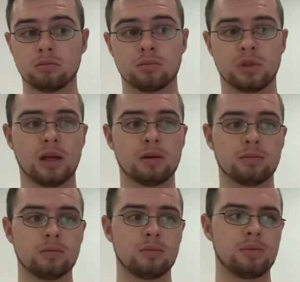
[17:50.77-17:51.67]

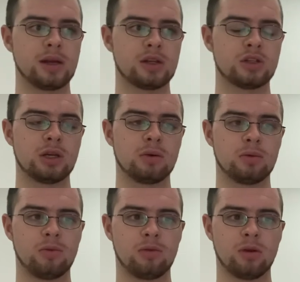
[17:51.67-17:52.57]
then PSG are
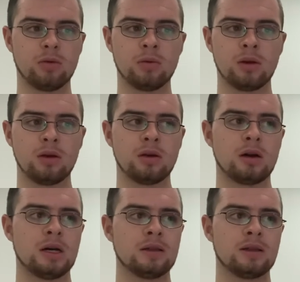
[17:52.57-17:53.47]
through.
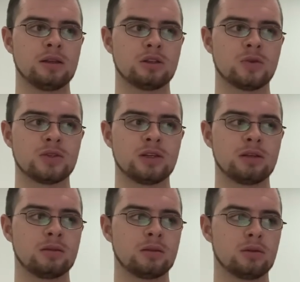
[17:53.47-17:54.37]
And then it's
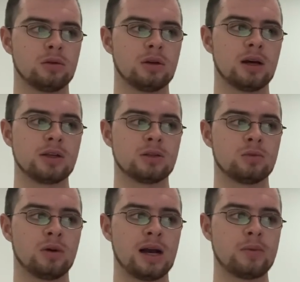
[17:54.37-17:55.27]
obviously all eyes on
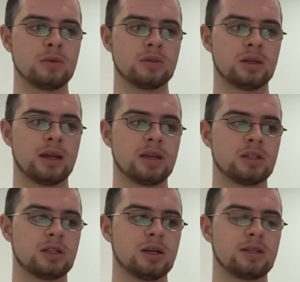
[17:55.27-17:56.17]
what happens
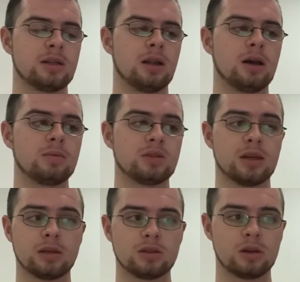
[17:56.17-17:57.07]
against United and
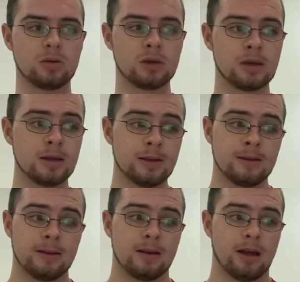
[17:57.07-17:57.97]
Leipzig. So
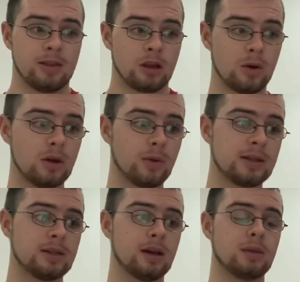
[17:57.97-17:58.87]
I think going away
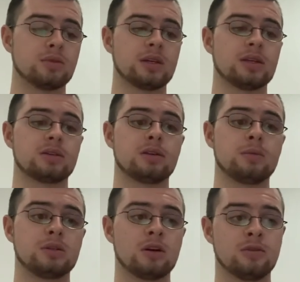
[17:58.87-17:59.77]
to Leipzig, it's going
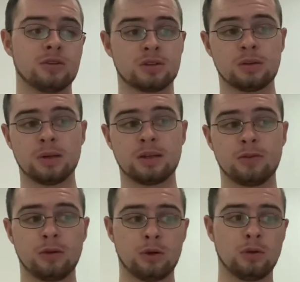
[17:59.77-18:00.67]
to be tough, it's going to be
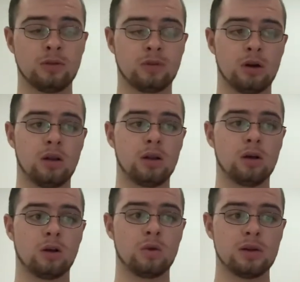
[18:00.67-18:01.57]
difficult. They've got a lot
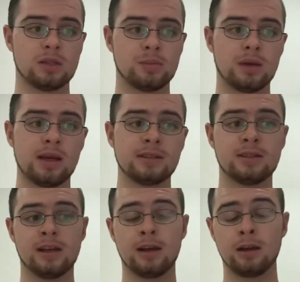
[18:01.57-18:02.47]
of quality players in
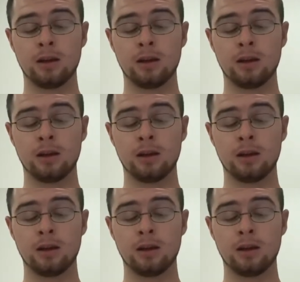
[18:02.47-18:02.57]
there.